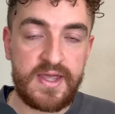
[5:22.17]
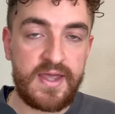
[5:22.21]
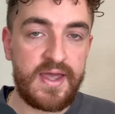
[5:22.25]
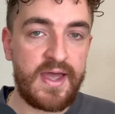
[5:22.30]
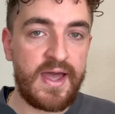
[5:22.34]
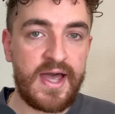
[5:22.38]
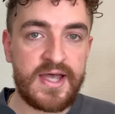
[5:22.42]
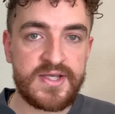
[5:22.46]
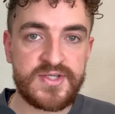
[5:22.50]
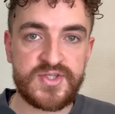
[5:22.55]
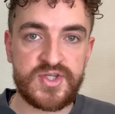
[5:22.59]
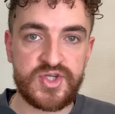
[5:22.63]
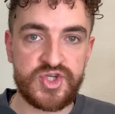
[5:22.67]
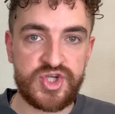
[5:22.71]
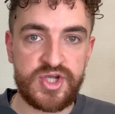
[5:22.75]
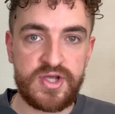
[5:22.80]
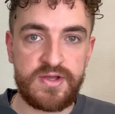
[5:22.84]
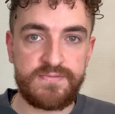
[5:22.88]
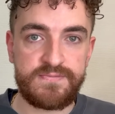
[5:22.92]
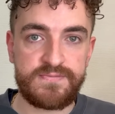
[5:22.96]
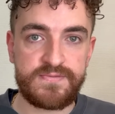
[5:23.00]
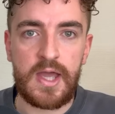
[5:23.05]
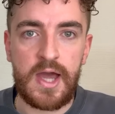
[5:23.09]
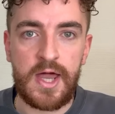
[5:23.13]
It has to
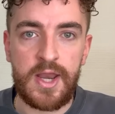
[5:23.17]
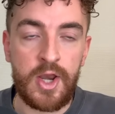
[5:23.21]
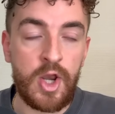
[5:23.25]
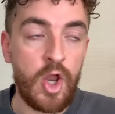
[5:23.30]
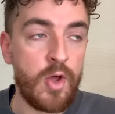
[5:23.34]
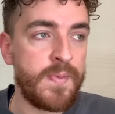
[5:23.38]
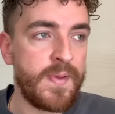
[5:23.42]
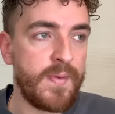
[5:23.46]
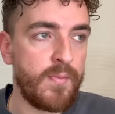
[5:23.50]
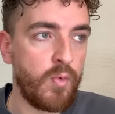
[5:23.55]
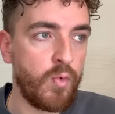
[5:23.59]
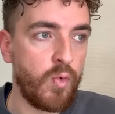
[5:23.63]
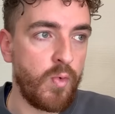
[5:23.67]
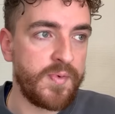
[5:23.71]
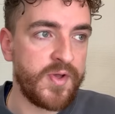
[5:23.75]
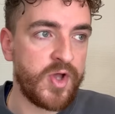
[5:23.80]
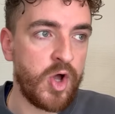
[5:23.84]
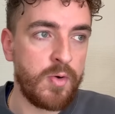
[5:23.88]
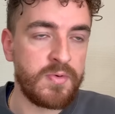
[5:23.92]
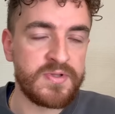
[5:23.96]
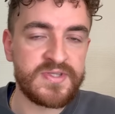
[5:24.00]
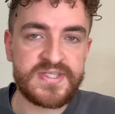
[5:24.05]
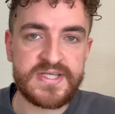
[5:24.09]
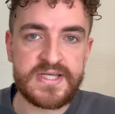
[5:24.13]
shift. And I know people will be
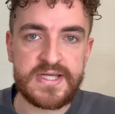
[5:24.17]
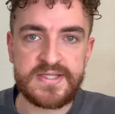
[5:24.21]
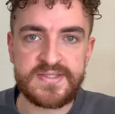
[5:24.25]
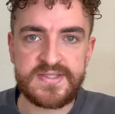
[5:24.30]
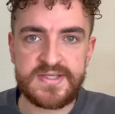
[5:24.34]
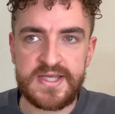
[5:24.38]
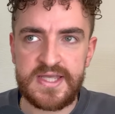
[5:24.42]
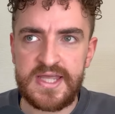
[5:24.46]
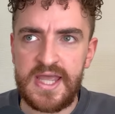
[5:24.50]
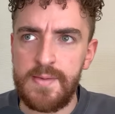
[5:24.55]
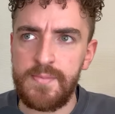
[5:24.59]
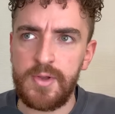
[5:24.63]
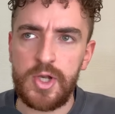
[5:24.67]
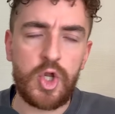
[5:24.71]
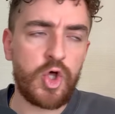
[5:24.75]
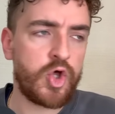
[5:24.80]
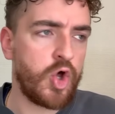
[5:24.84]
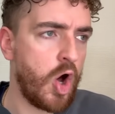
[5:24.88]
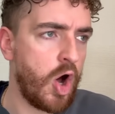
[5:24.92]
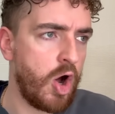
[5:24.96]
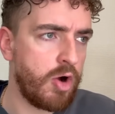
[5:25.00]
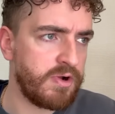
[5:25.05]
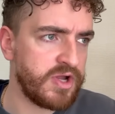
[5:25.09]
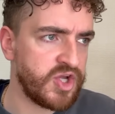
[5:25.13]
commenting and saying, yeah, but look
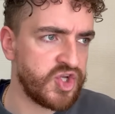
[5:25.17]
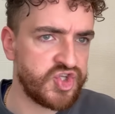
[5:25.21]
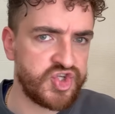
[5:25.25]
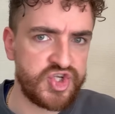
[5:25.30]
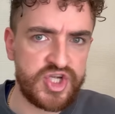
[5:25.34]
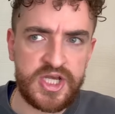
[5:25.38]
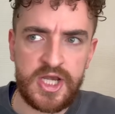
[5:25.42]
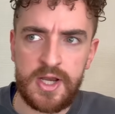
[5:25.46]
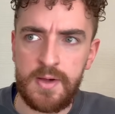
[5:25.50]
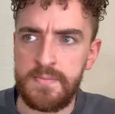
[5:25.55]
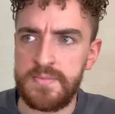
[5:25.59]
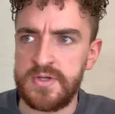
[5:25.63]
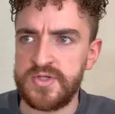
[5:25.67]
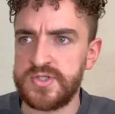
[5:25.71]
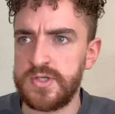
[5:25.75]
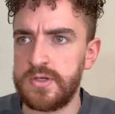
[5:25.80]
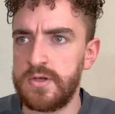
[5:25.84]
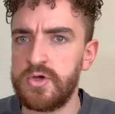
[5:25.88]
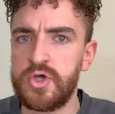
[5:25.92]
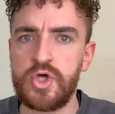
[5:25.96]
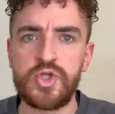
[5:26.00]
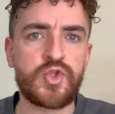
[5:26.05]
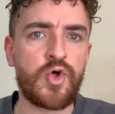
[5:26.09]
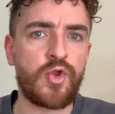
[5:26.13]
at our XG numbers and
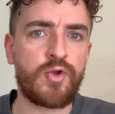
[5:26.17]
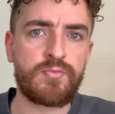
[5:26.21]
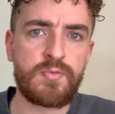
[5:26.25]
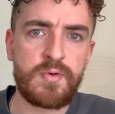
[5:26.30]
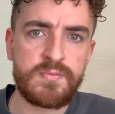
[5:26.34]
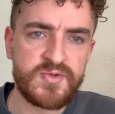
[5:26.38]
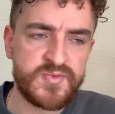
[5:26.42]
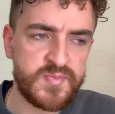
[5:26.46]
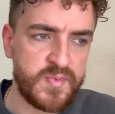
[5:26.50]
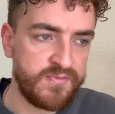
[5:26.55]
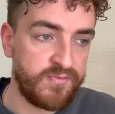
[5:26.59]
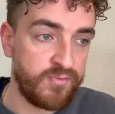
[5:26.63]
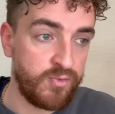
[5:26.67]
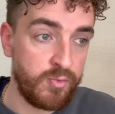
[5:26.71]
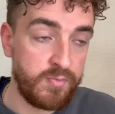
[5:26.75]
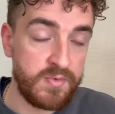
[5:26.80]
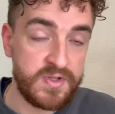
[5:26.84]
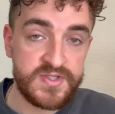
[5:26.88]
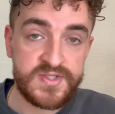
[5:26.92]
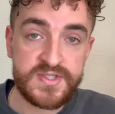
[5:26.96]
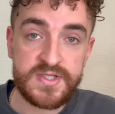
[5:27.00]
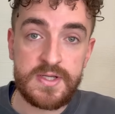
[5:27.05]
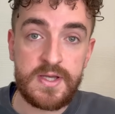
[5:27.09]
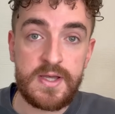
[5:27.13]
look at Donnarumma's
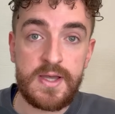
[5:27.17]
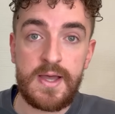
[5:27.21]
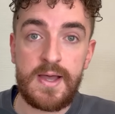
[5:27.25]
performance.